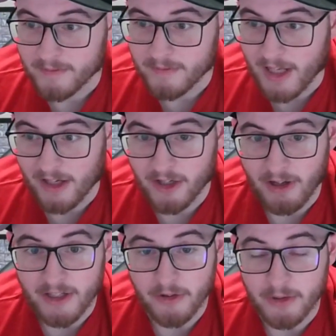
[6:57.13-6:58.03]
I don't know.
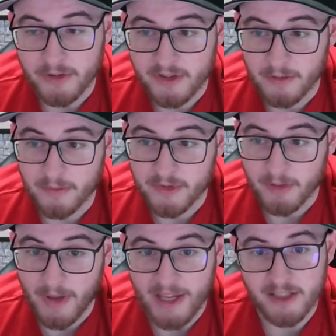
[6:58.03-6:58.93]
I know there was
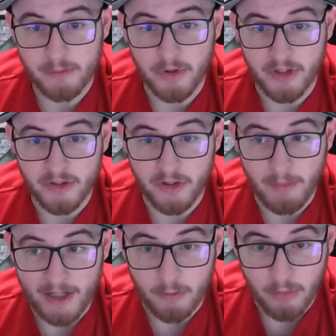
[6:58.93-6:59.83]
some eggs put into the
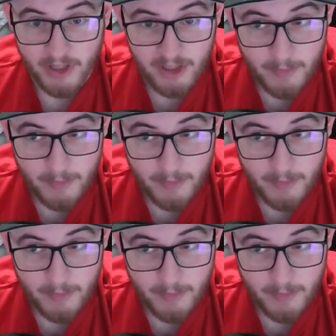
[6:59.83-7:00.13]
Michael Brantley